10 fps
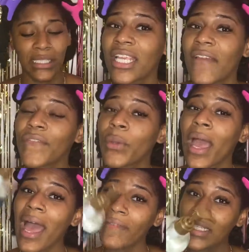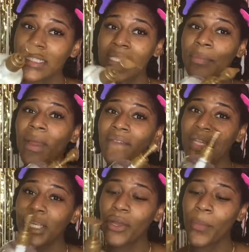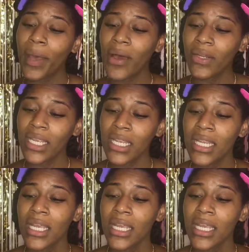If you haven't seen my video about it,